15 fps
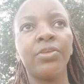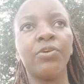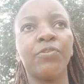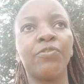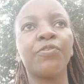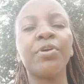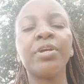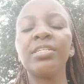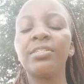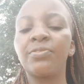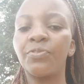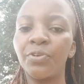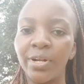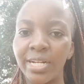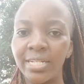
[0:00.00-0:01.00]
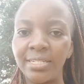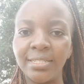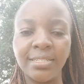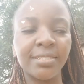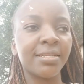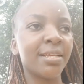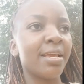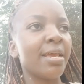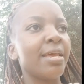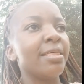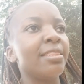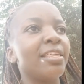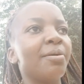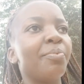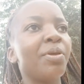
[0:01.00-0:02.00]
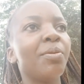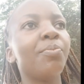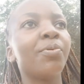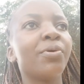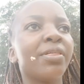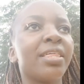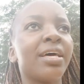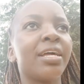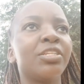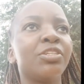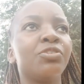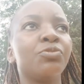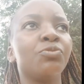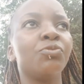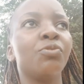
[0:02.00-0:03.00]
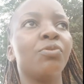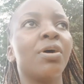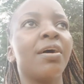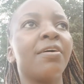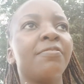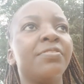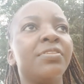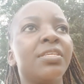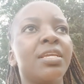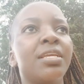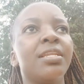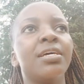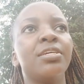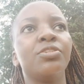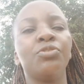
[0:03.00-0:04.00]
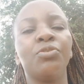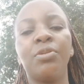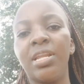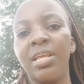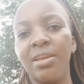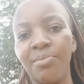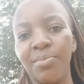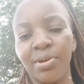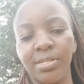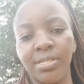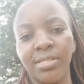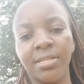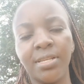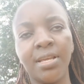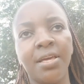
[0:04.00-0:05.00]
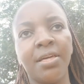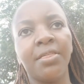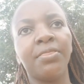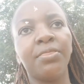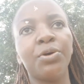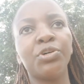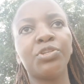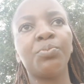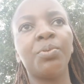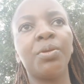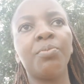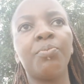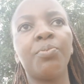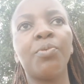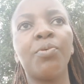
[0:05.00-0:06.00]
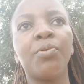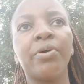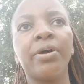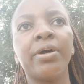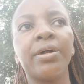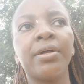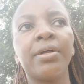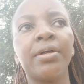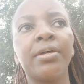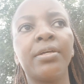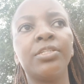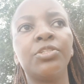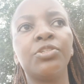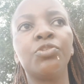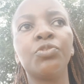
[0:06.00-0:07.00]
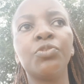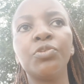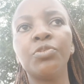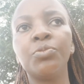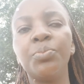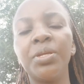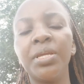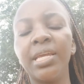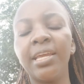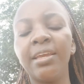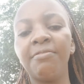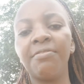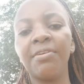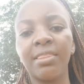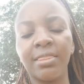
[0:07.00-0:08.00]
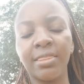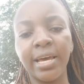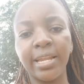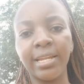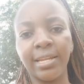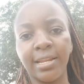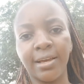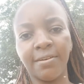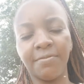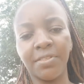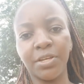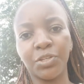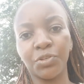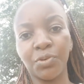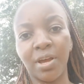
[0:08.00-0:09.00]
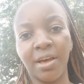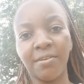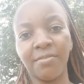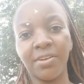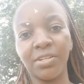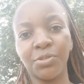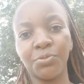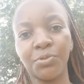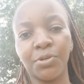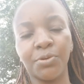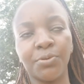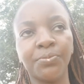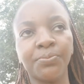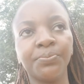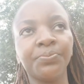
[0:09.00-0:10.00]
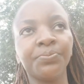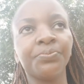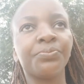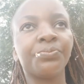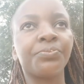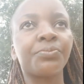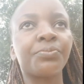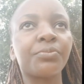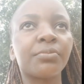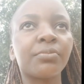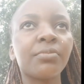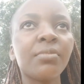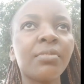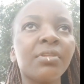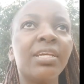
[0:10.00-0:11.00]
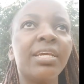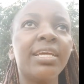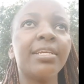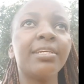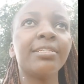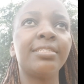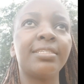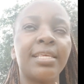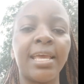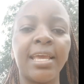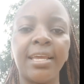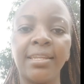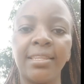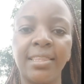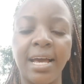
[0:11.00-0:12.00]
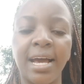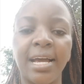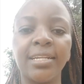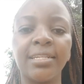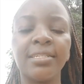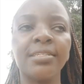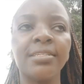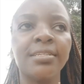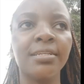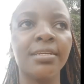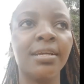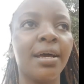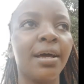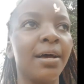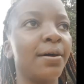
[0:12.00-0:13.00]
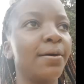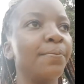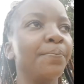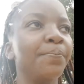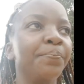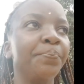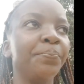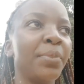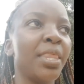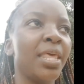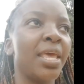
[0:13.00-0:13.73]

your friends' friends, the people that you have seen as your neighbors, those people should be given that love that you have as well. It is said that um,